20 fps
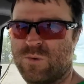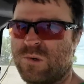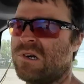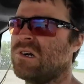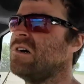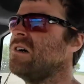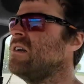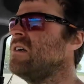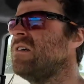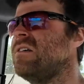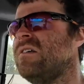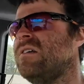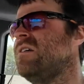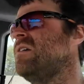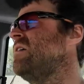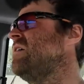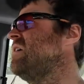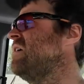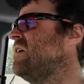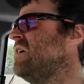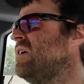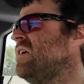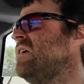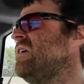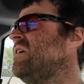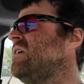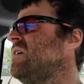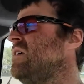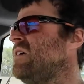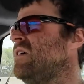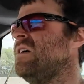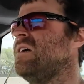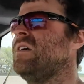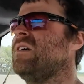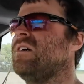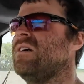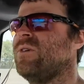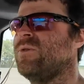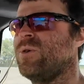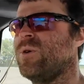were good.
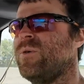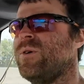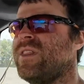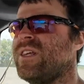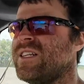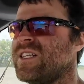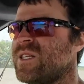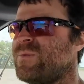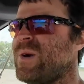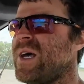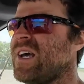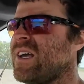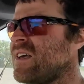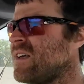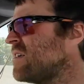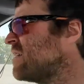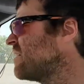We're within spec.